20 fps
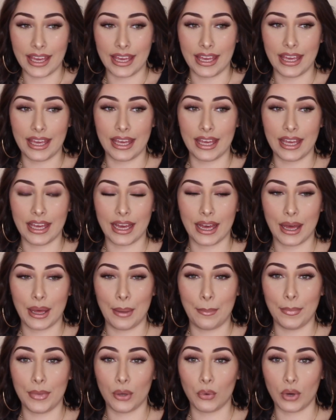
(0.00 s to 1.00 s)
y
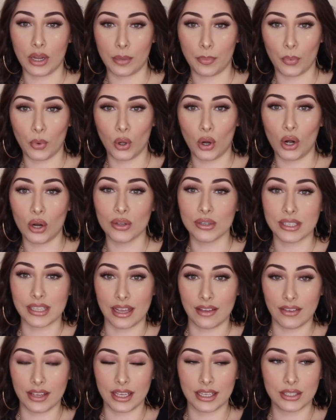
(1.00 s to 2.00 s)
mi cuerpo lo
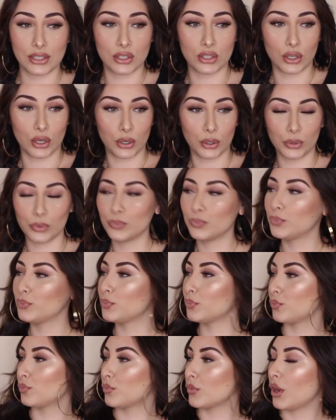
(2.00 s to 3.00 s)
sabe. So
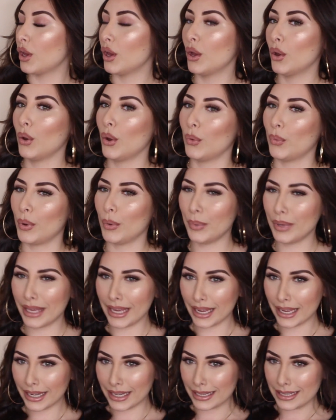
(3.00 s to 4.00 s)
what we
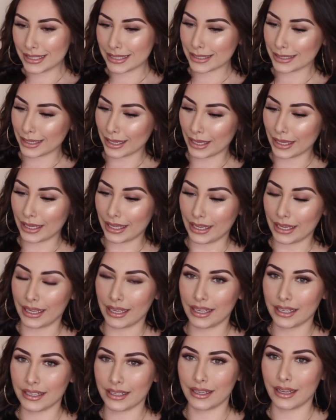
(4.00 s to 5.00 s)
getting in
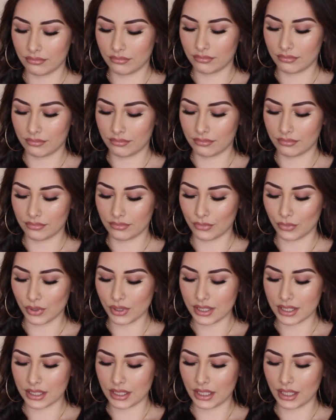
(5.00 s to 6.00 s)
tonight? We'll
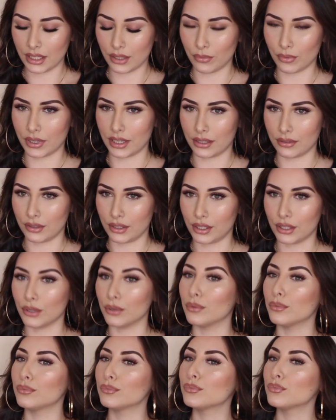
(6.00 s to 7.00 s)
see what, you
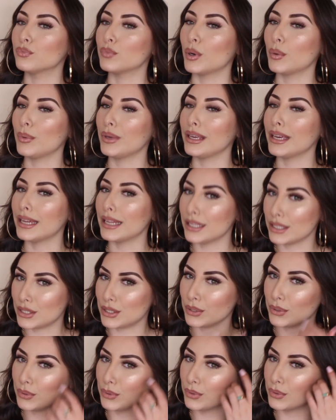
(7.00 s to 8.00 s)
know, what we get
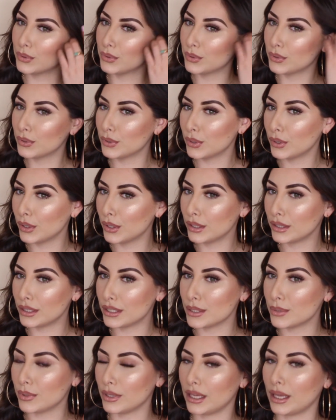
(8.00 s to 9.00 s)
into
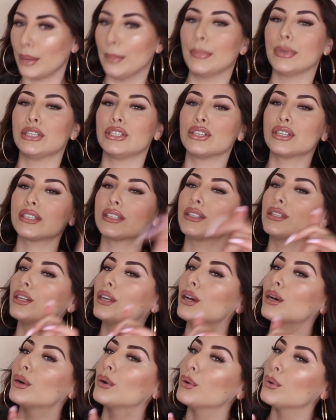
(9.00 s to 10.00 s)
this weekend, but just
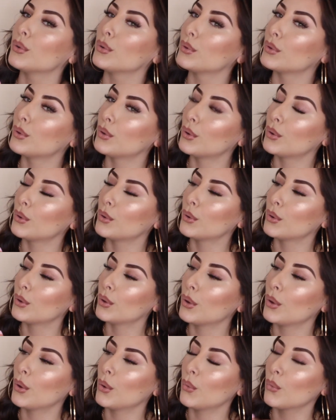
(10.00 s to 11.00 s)
know
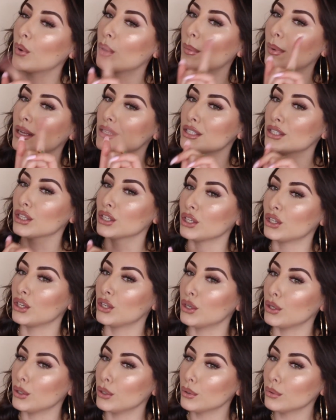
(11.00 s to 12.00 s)
we're about to look
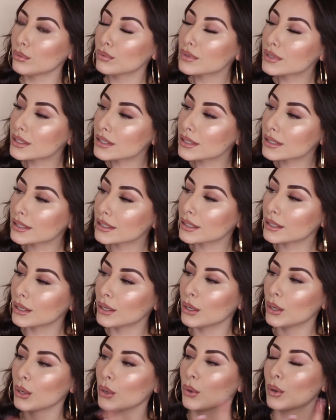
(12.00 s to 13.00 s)
cute,
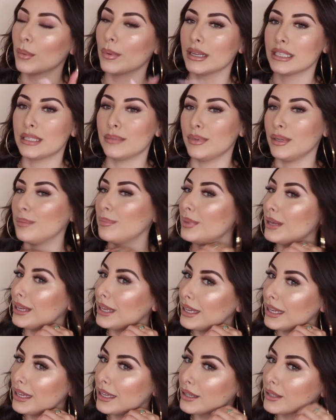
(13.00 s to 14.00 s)
we're about to be
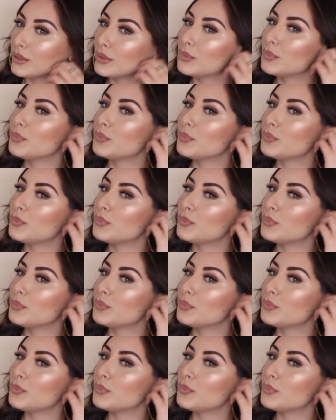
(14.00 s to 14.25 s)
beat,